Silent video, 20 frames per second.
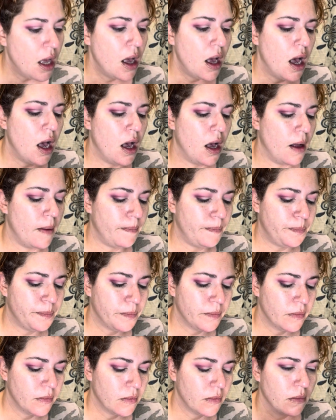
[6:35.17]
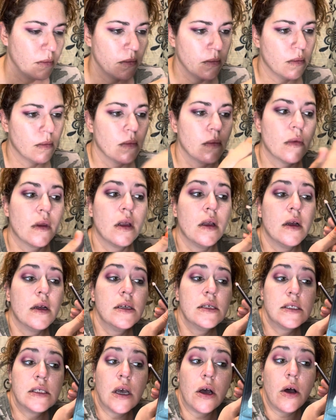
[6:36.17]
Um
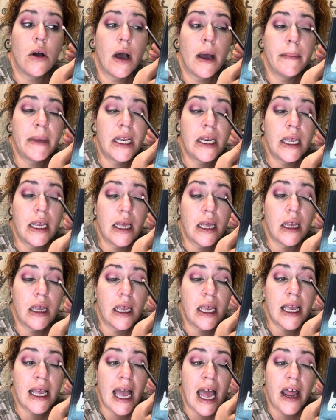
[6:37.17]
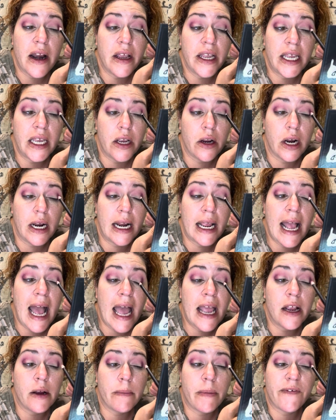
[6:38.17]
so I mean it got here and it got
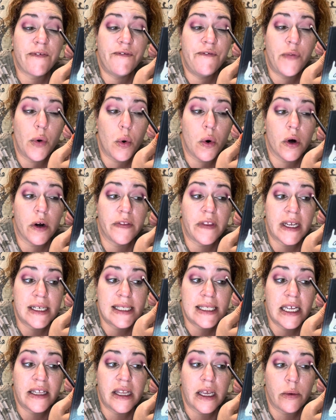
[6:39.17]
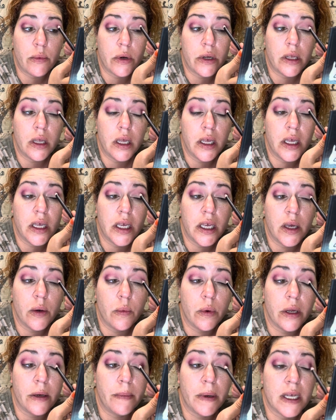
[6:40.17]
here before they said they would uh, it
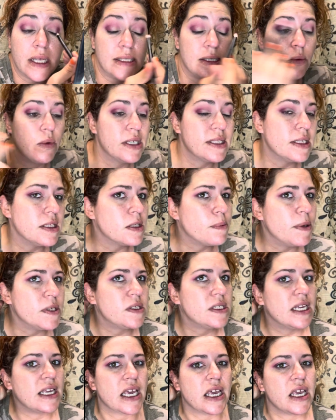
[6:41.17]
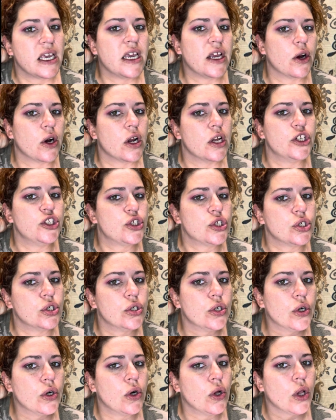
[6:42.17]
would because it wasn't supposed to get here
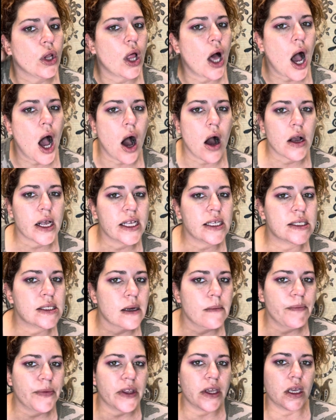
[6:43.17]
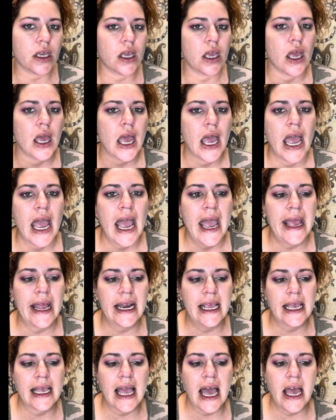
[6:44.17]
until August something and
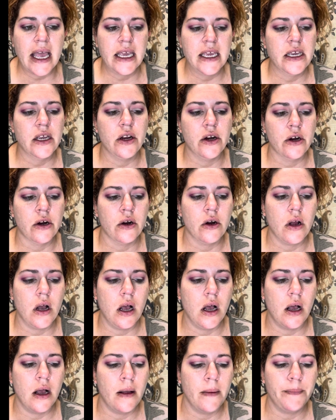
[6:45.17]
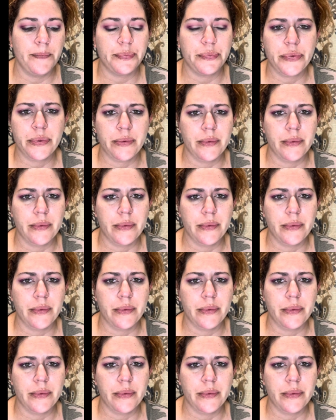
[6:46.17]
it got here um